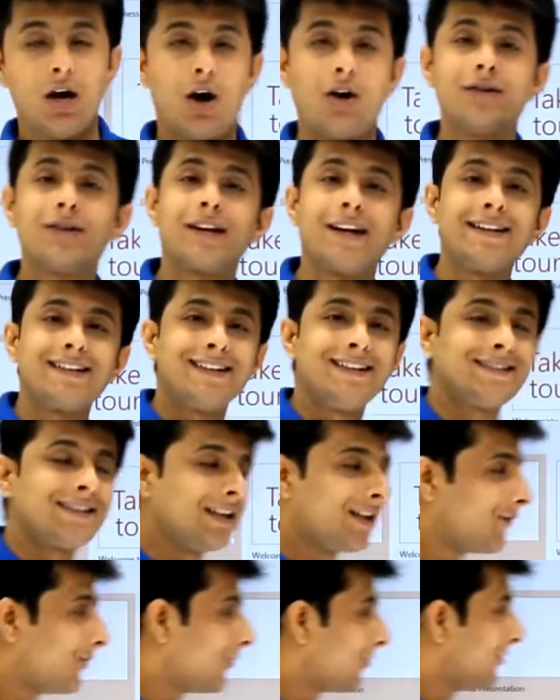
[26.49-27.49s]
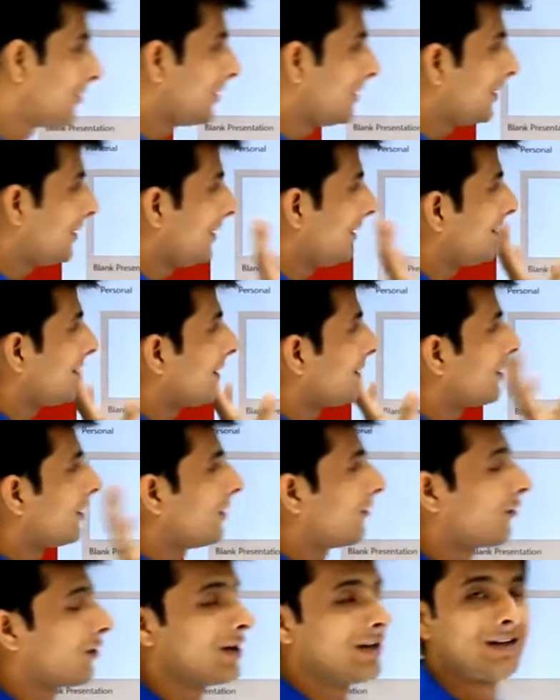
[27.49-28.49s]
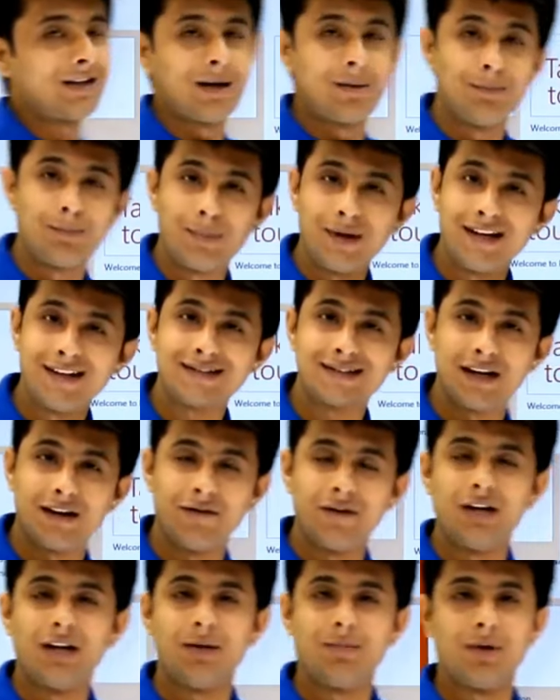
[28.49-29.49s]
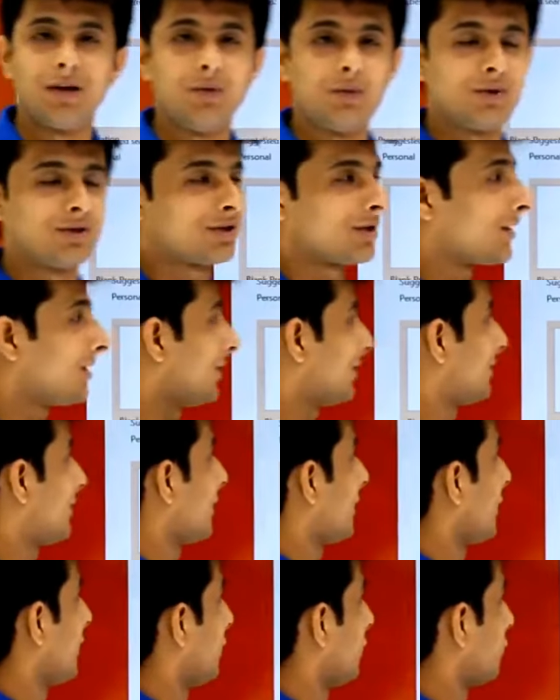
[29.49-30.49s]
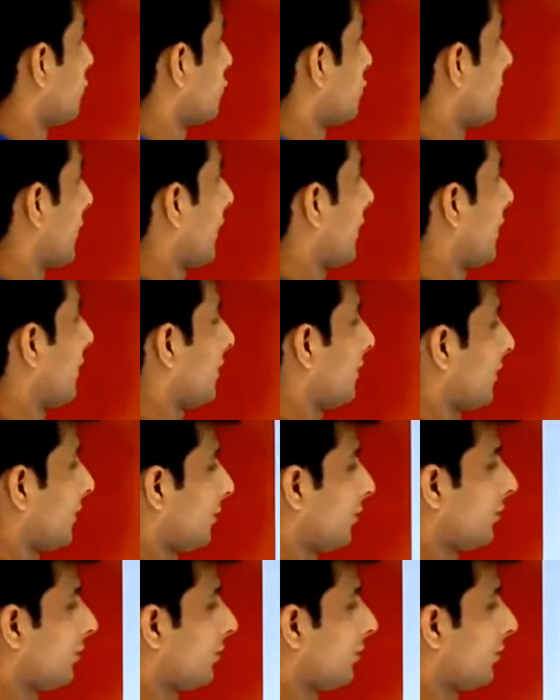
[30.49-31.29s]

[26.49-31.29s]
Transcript: On the right hand side, if you see, these are the different templates available which are recently used by,